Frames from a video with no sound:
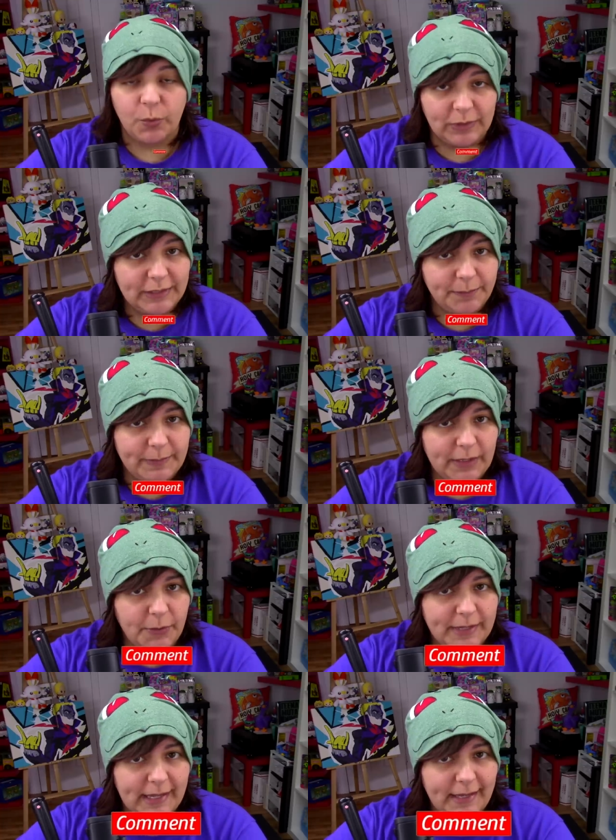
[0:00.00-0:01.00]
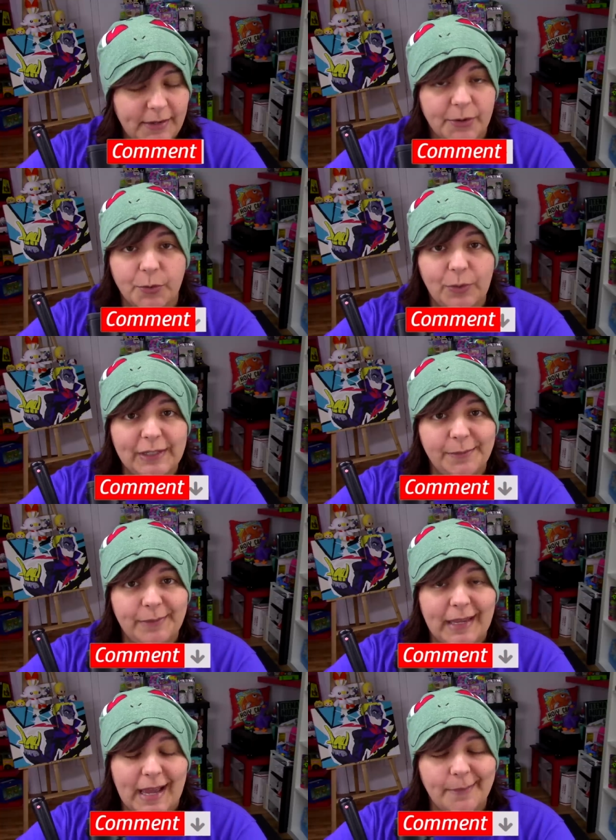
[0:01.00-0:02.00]
Will it be okay or will it
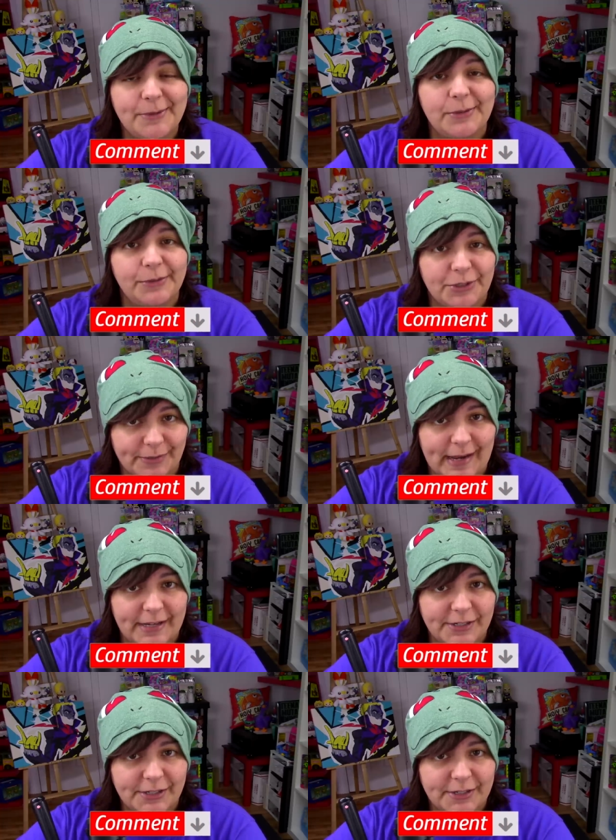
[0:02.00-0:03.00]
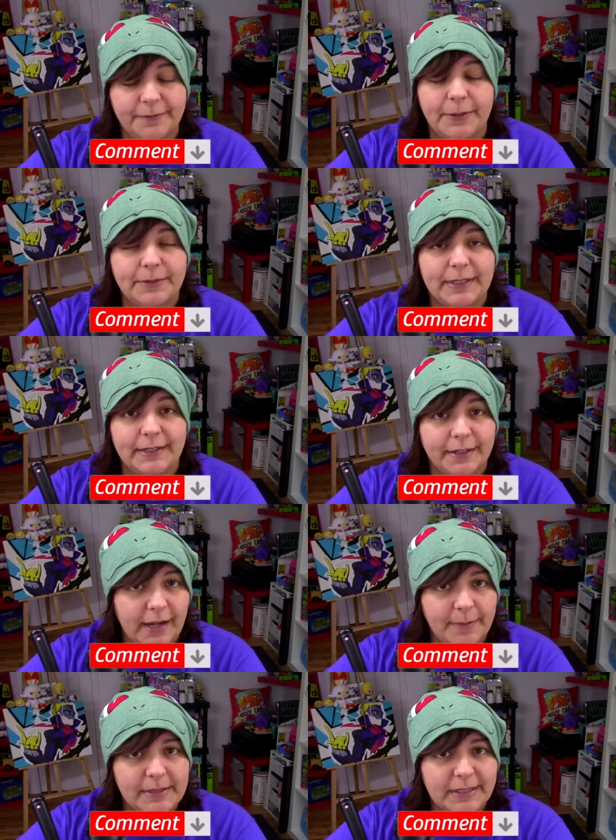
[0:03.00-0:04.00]
be absolute trash? Vote in the
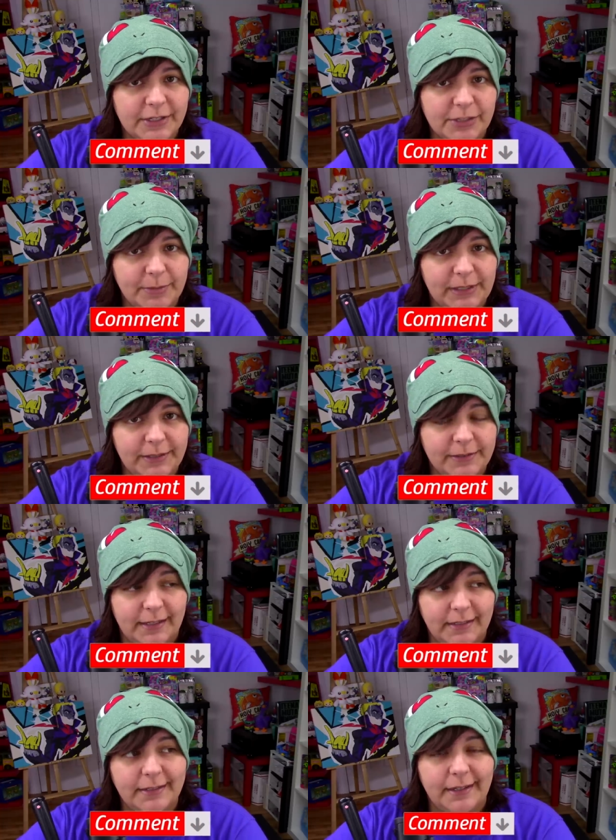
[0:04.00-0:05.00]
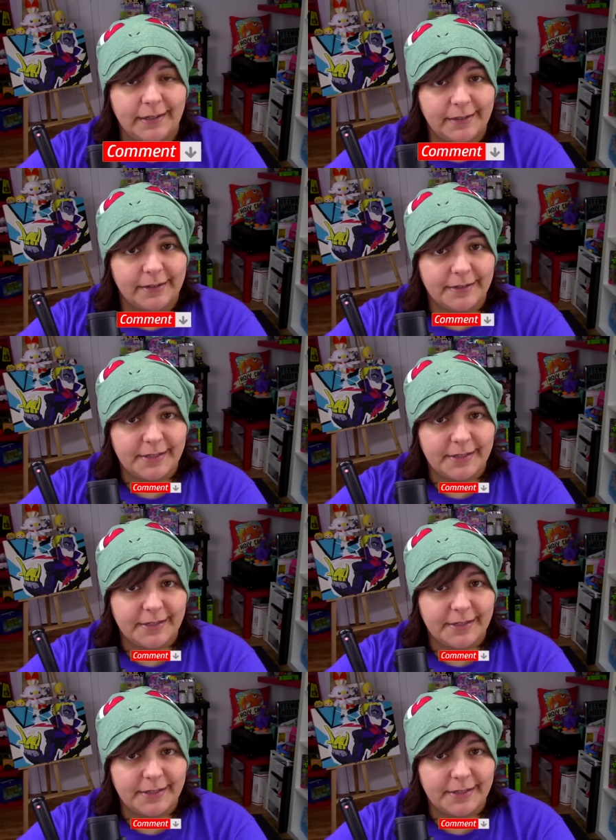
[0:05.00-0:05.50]
comment section below and in the iCard